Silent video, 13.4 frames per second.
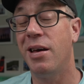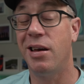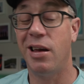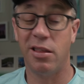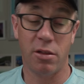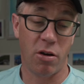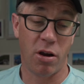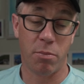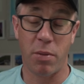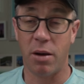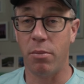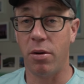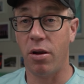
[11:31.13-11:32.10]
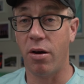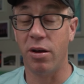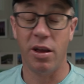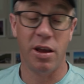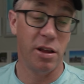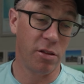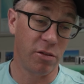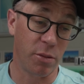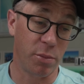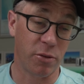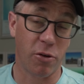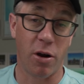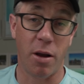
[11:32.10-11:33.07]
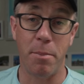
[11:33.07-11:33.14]
Hit the like button below, hit the
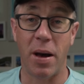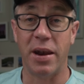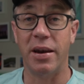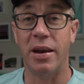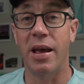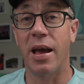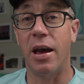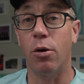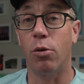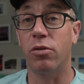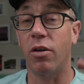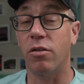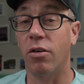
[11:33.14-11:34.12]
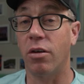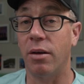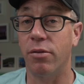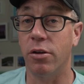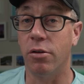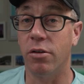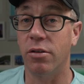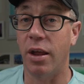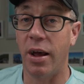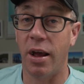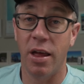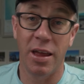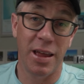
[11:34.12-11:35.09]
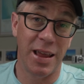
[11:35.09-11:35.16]
subscribe button, and also sign up for the
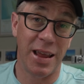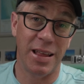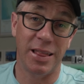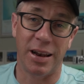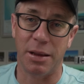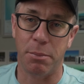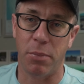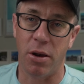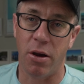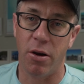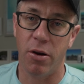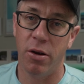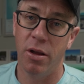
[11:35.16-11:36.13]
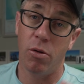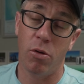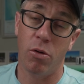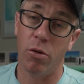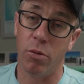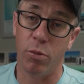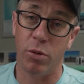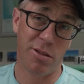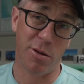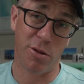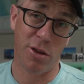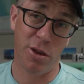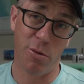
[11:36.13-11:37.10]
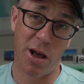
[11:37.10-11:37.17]
newsletter in the link below, or with the
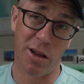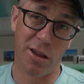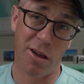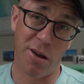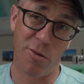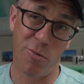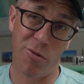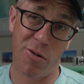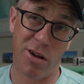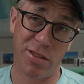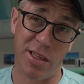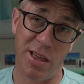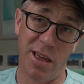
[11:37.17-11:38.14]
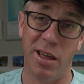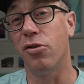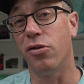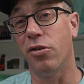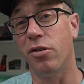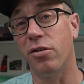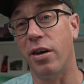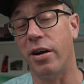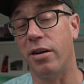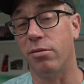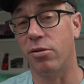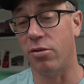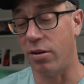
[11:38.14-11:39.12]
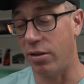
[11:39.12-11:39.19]
QR code right there, newsletter,
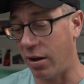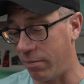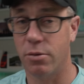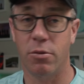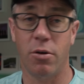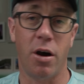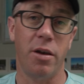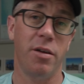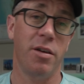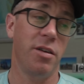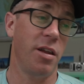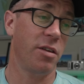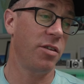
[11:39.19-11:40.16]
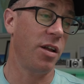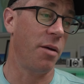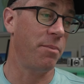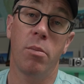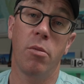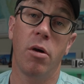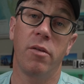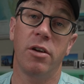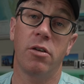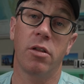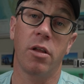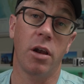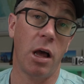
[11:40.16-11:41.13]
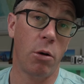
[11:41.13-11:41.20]
sign up. Right, next up, move
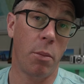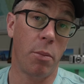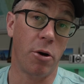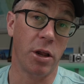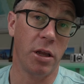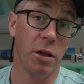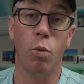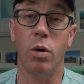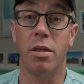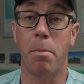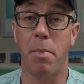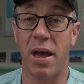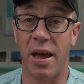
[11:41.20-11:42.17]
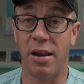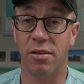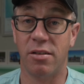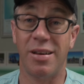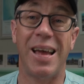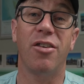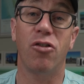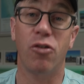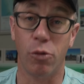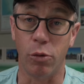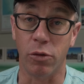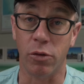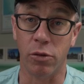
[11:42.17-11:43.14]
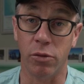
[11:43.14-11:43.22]
into the lower body with pants and
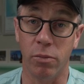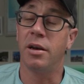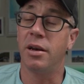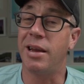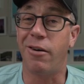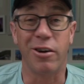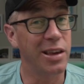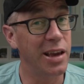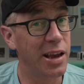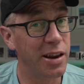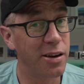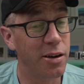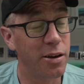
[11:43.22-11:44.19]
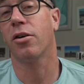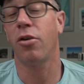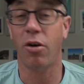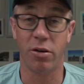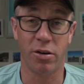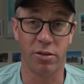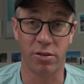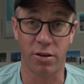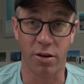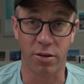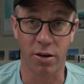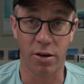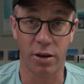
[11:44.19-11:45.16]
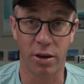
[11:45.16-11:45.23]
shorts. Now again, cotton is a
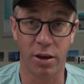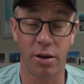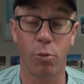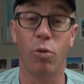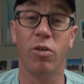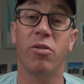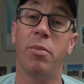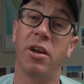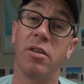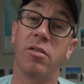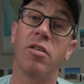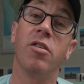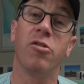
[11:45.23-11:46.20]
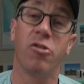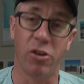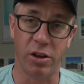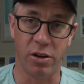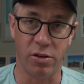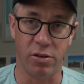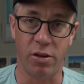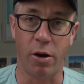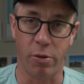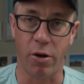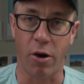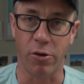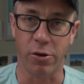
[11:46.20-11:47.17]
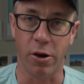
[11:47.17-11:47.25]
no-go here, which means jeans are a
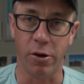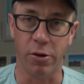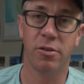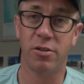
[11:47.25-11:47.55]
no-go.